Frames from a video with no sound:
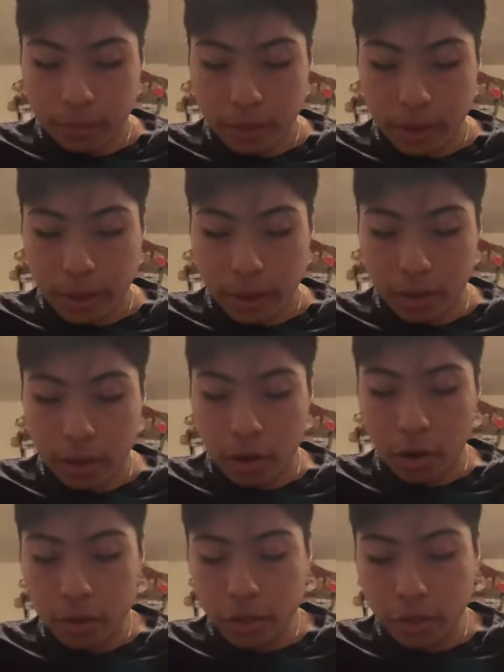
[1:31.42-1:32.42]
And
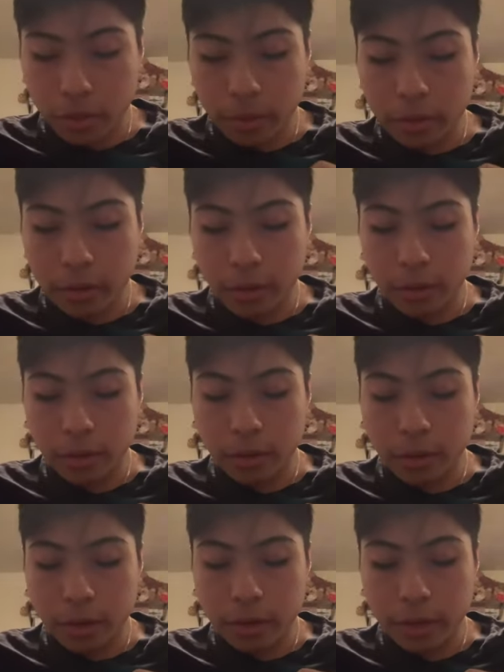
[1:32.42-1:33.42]
also, the
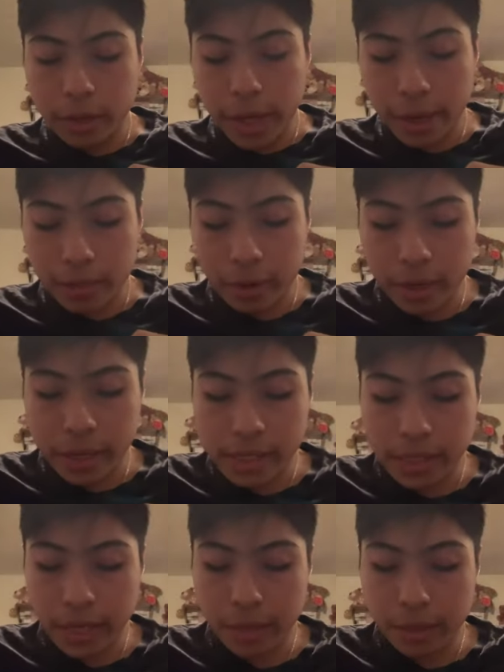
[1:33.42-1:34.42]
other camera
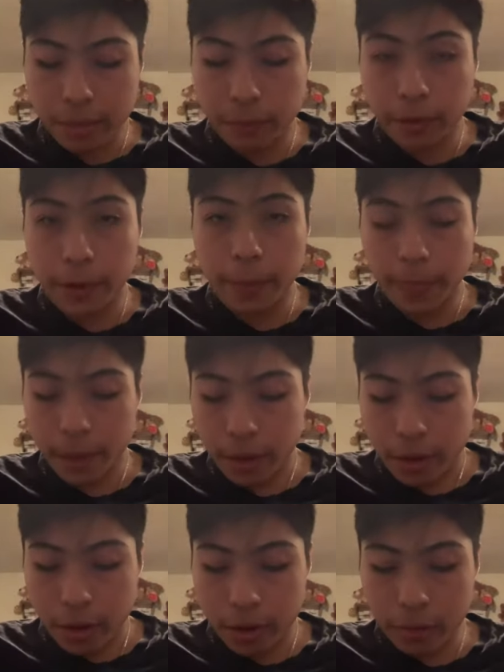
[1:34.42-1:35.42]
is in the front
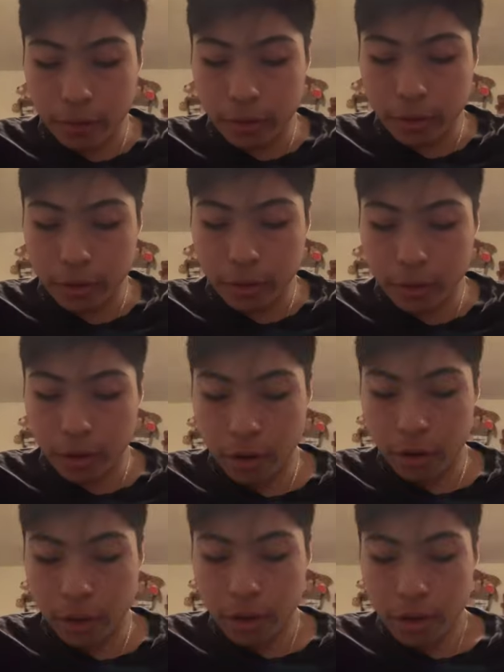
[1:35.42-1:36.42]
of the
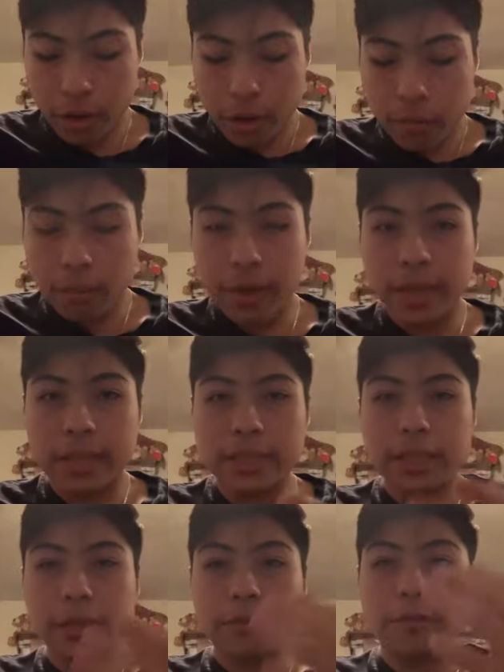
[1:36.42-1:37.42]
car, but it's
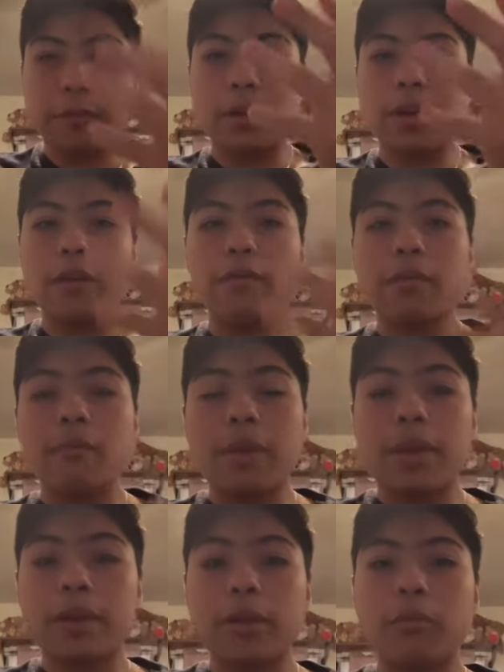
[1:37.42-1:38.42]
in the front of the
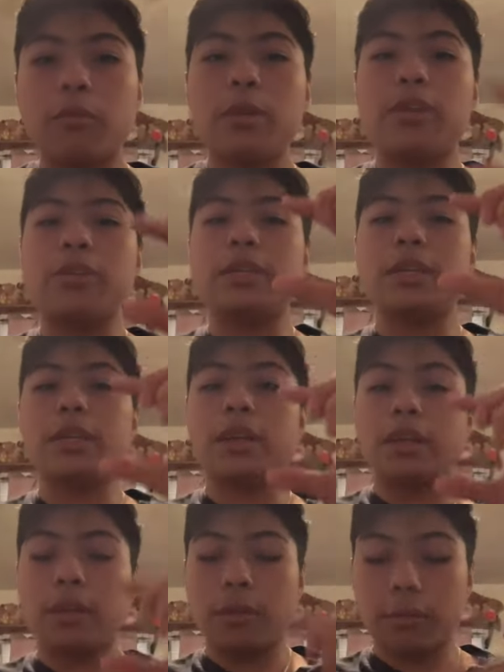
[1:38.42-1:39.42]
mirror when you see
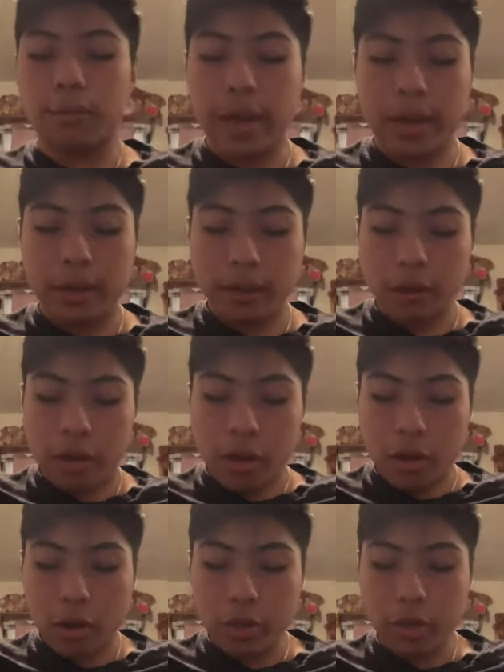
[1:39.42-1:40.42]
in your back.
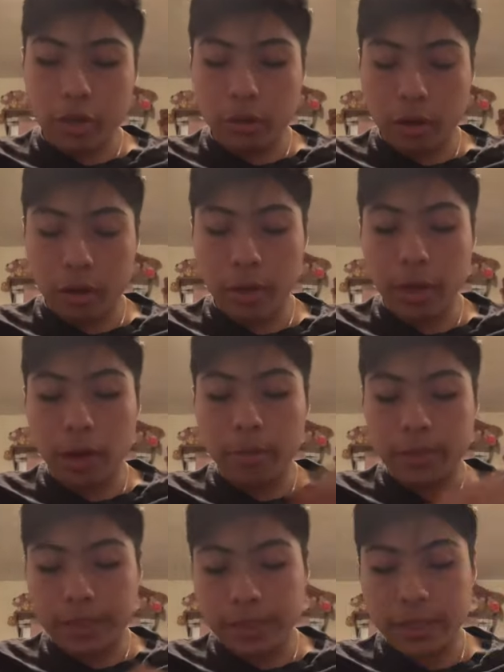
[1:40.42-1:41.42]
Also, on the
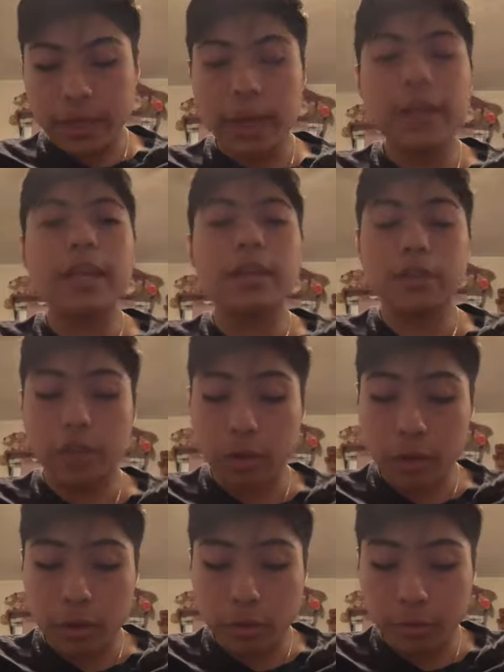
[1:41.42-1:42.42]
opposite side, I can't show
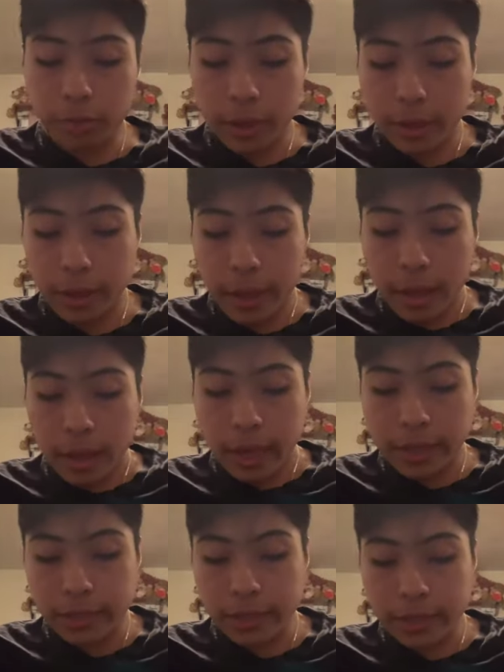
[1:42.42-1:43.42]
you, but
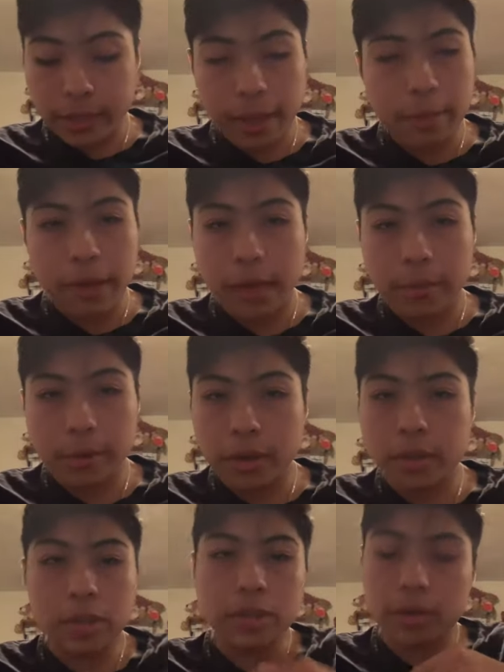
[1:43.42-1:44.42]
it's the same camera,
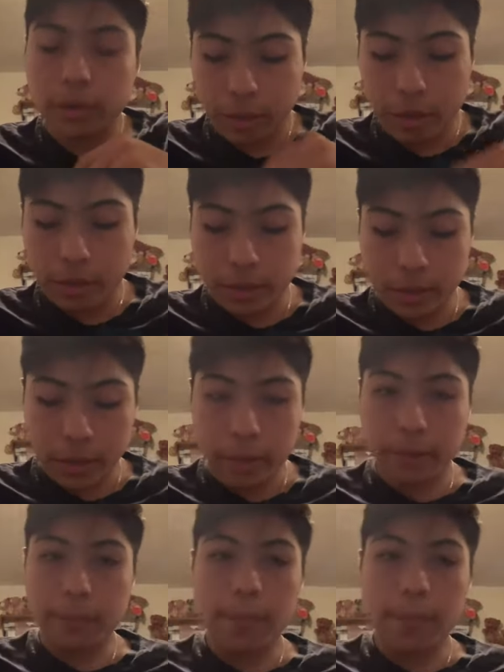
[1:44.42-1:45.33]
just on the other side.